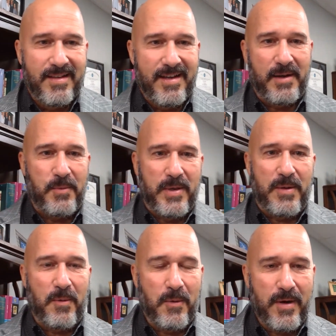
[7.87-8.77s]
kind of
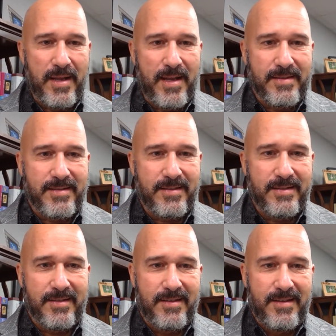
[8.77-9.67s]
reorient
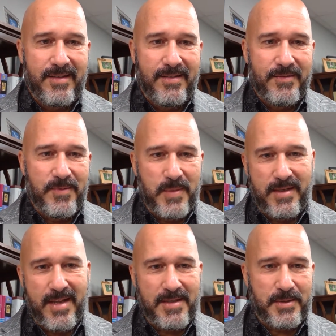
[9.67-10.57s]
from the
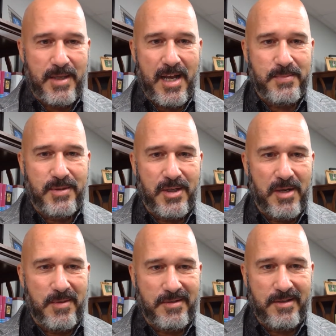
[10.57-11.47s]
desktop
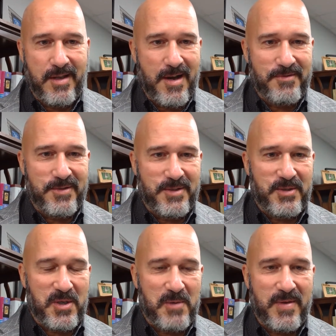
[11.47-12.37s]
sermon to the office
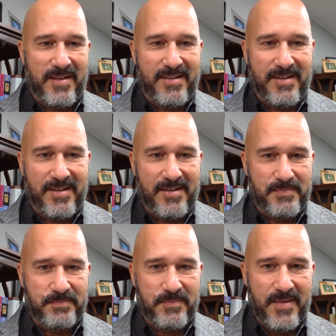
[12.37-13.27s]
sermon. Um,